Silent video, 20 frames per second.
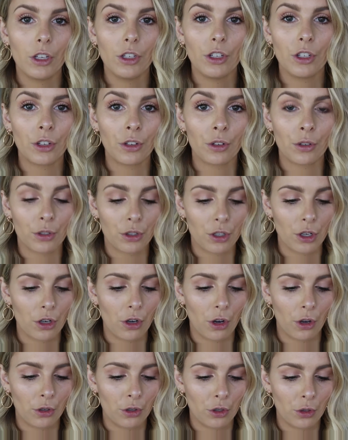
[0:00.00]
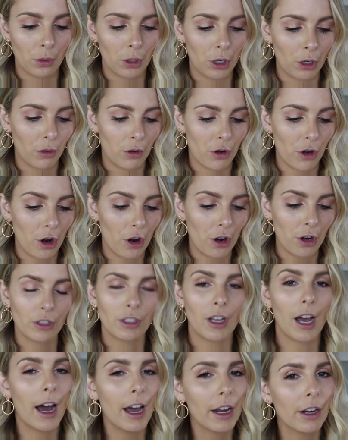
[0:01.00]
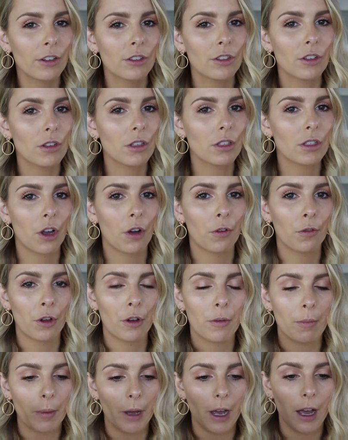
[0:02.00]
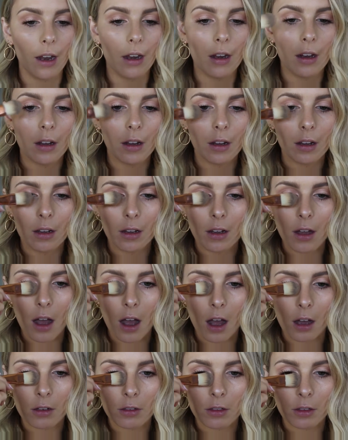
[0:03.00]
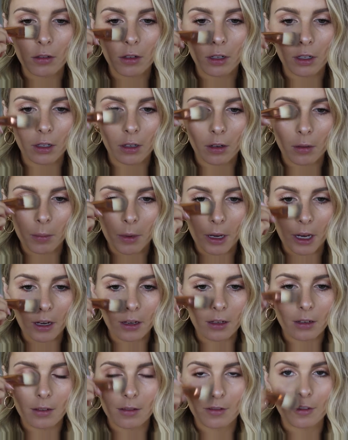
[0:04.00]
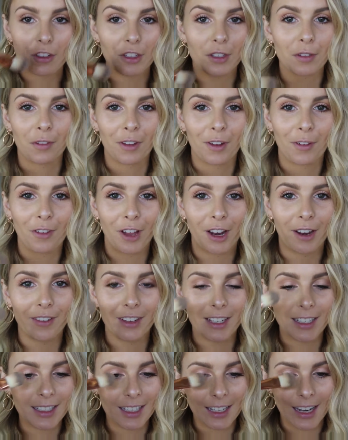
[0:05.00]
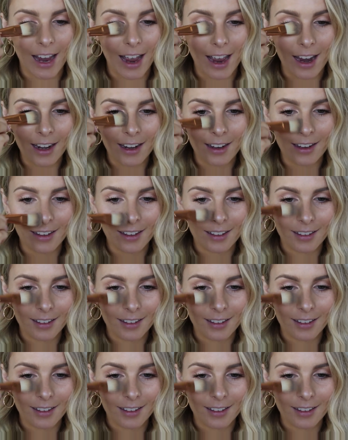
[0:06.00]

You can also contour your nose. I don't do this often, but I'll do it a little bit just for the fun of it today.